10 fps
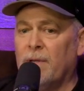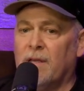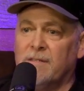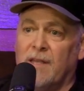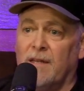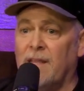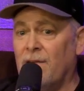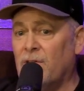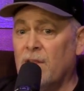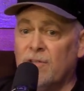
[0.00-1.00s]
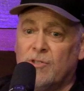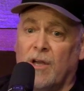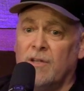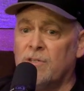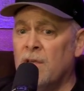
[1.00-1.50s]
because then David didn't
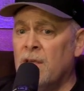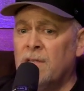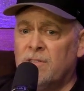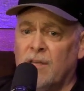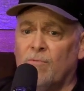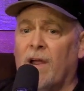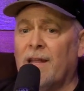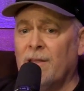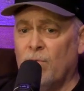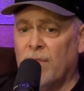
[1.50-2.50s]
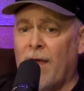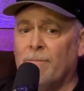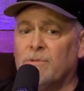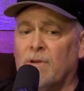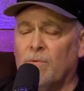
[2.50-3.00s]
judge sin rightly with
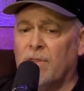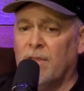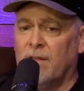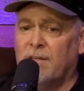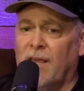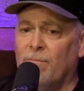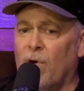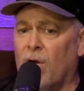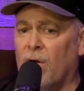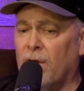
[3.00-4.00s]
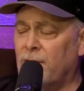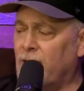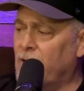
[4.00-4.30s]
Absalom, with Tamar and.